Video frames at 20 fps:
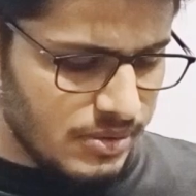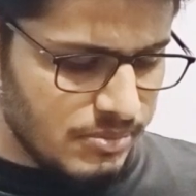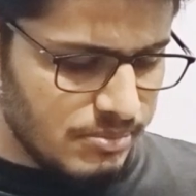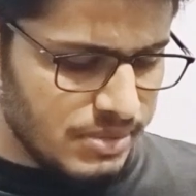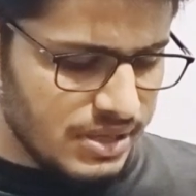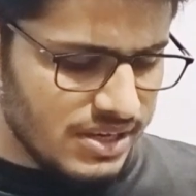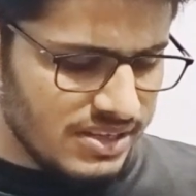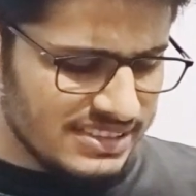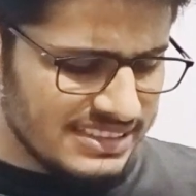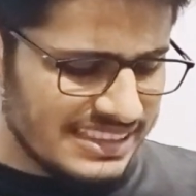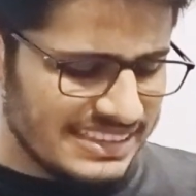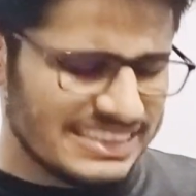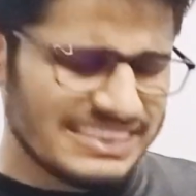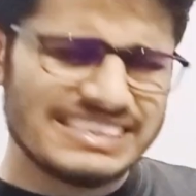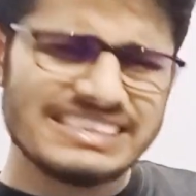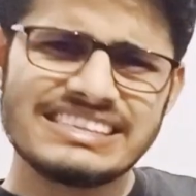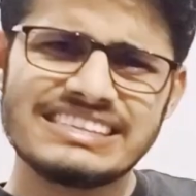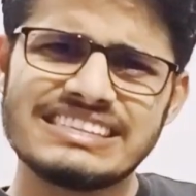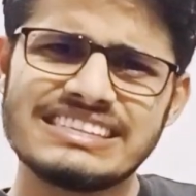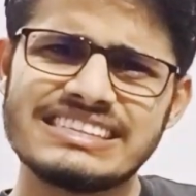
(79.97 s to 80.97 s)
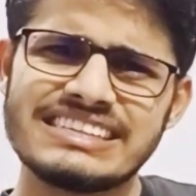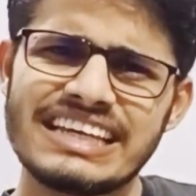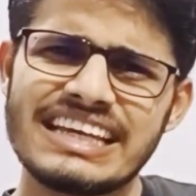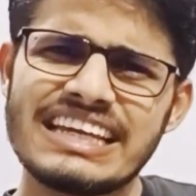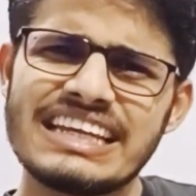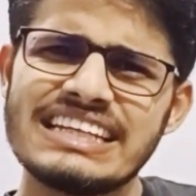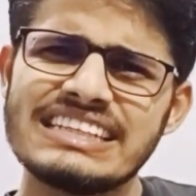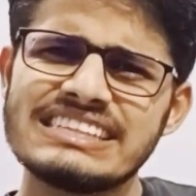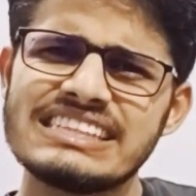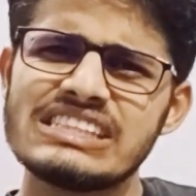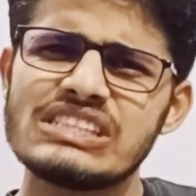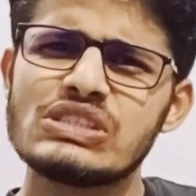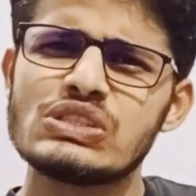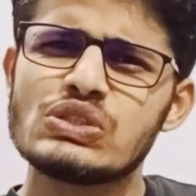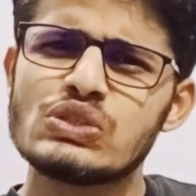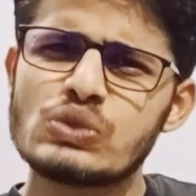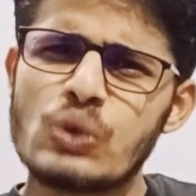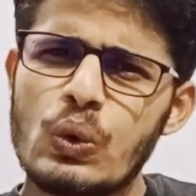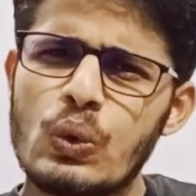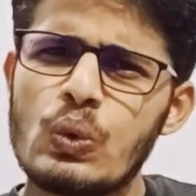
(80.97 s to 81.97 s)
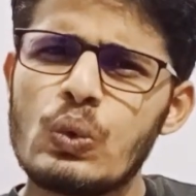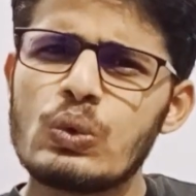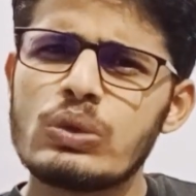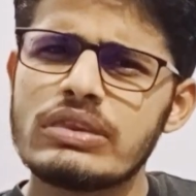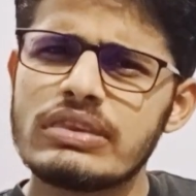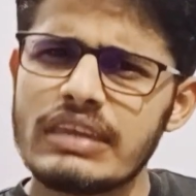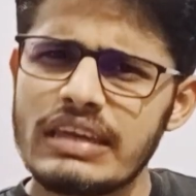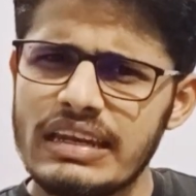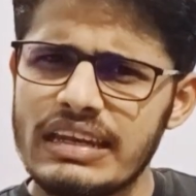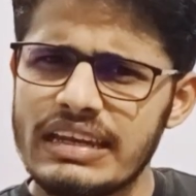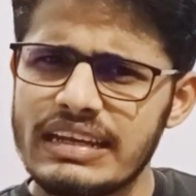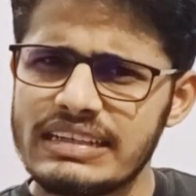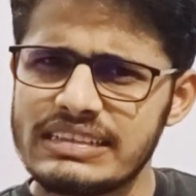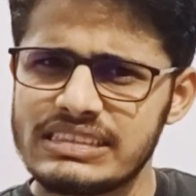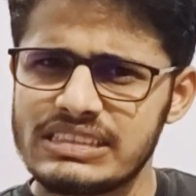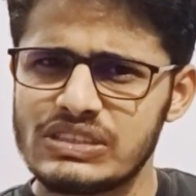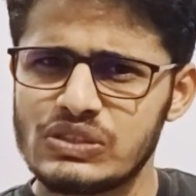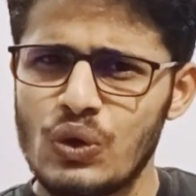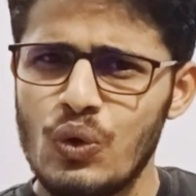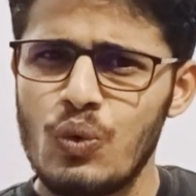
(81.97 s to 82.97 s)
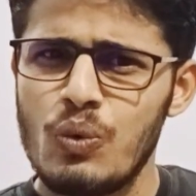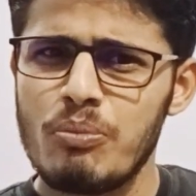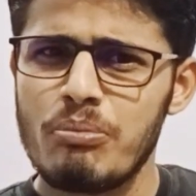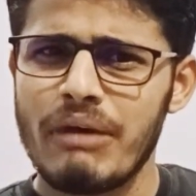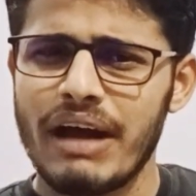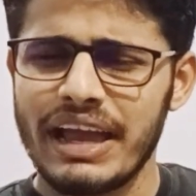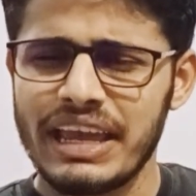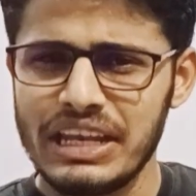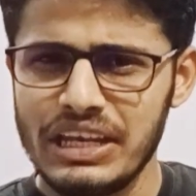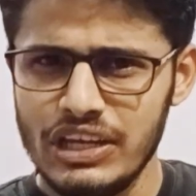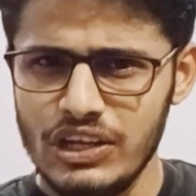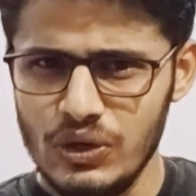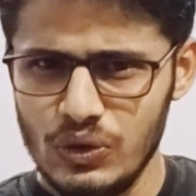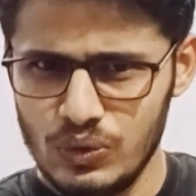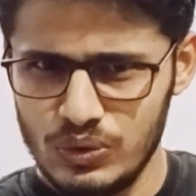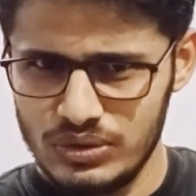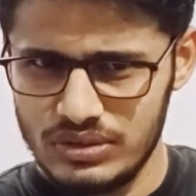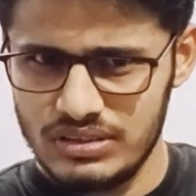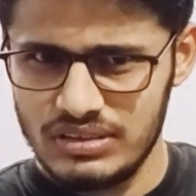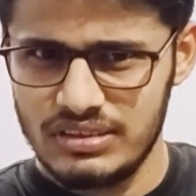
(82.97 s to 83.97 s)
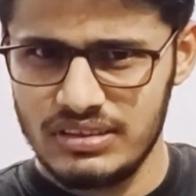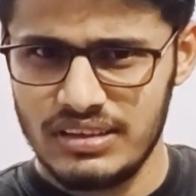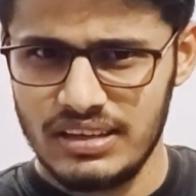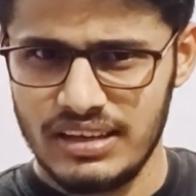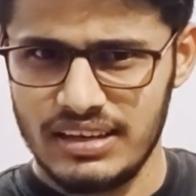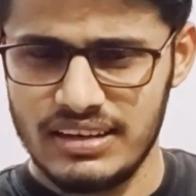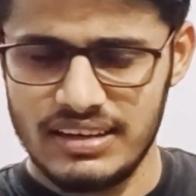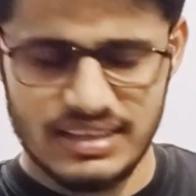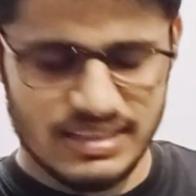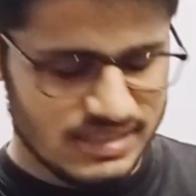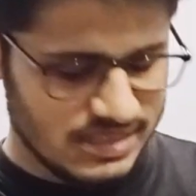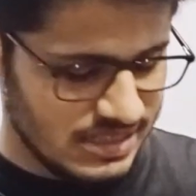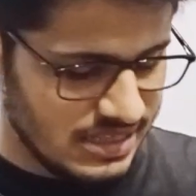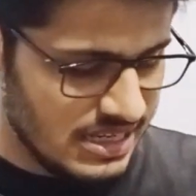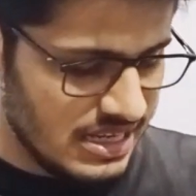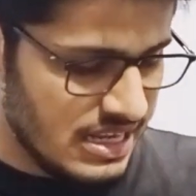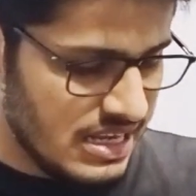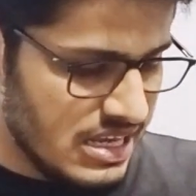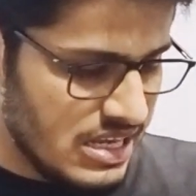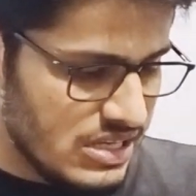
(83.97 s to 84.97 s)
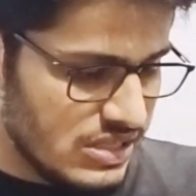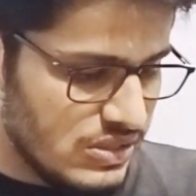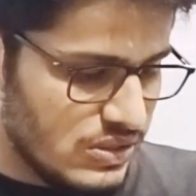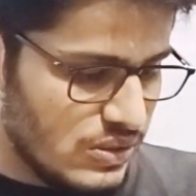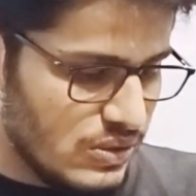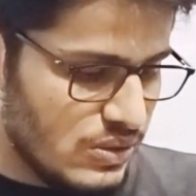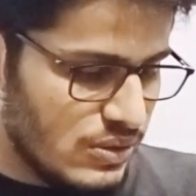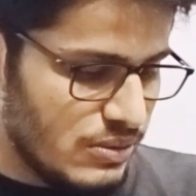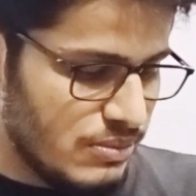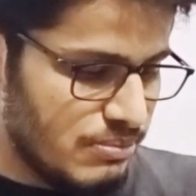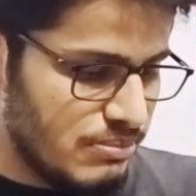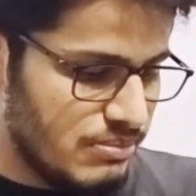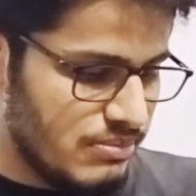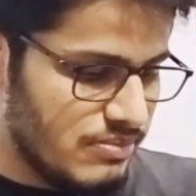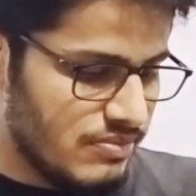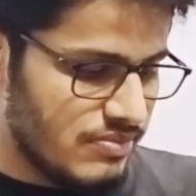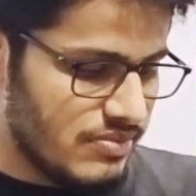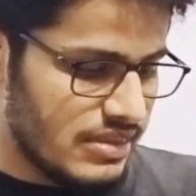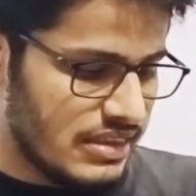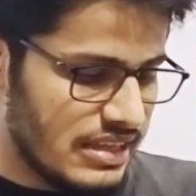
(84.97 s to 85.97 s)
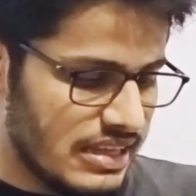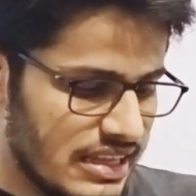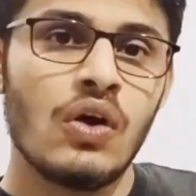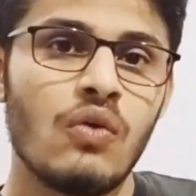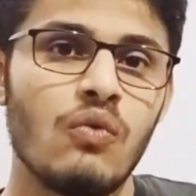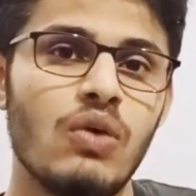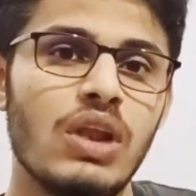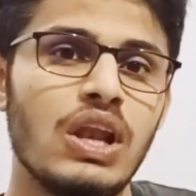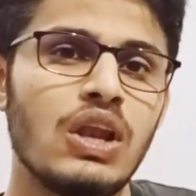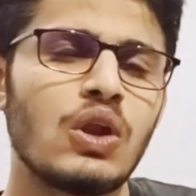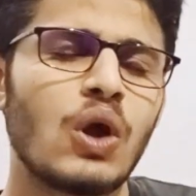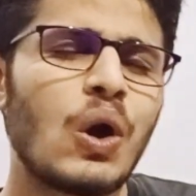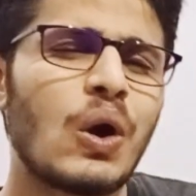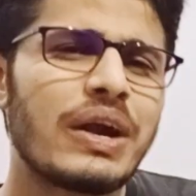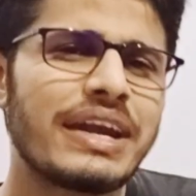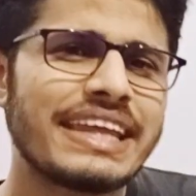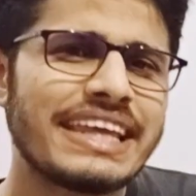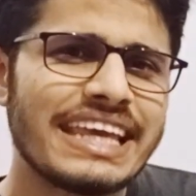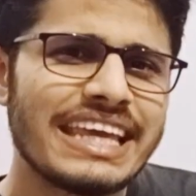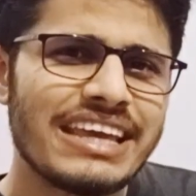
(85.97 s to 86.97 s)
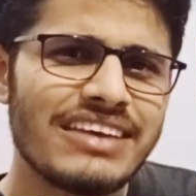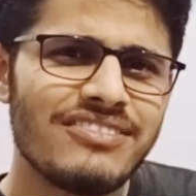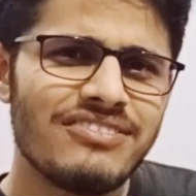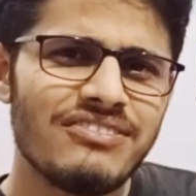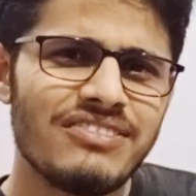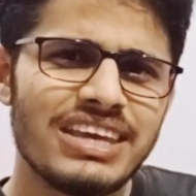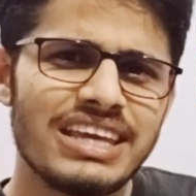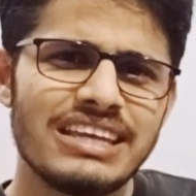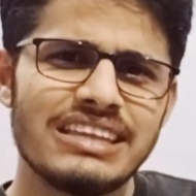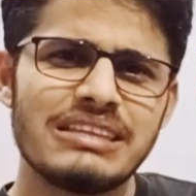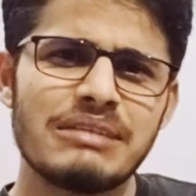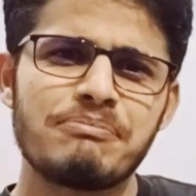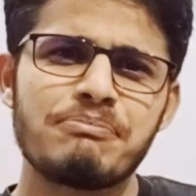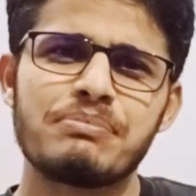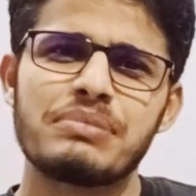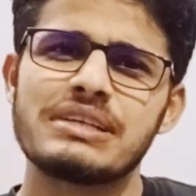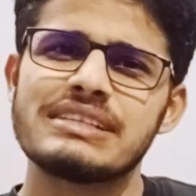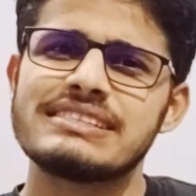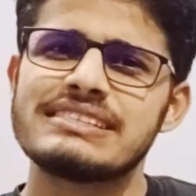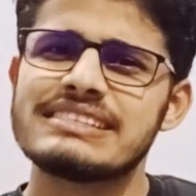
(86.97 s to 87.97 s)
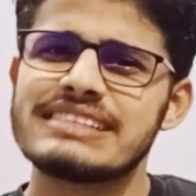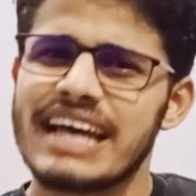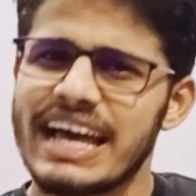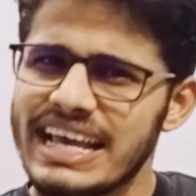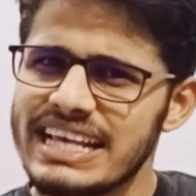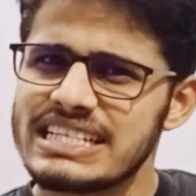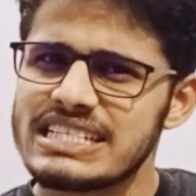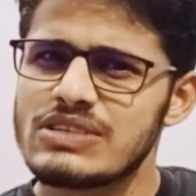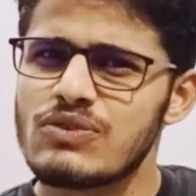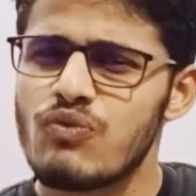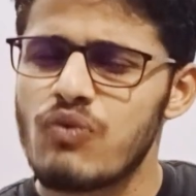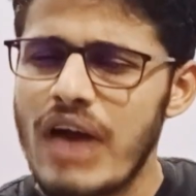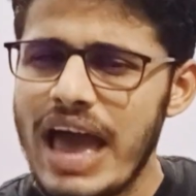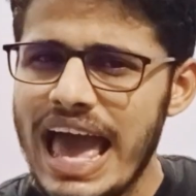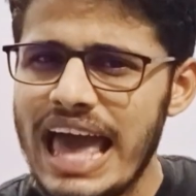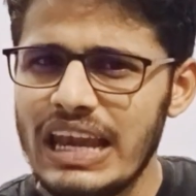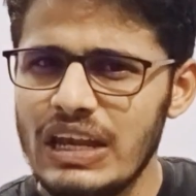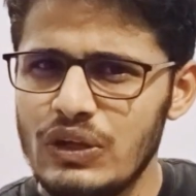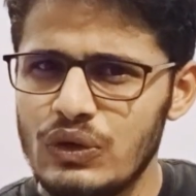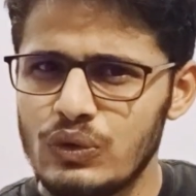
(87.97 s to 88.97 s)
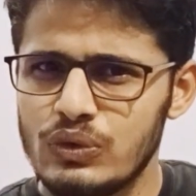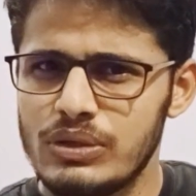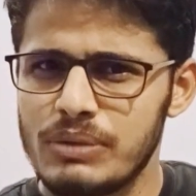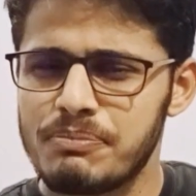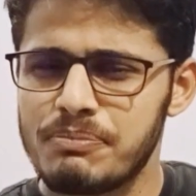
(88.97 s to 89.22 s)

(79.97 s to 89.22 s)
because its thickness is so thin, it's so minute thickness, so will not give me the precise value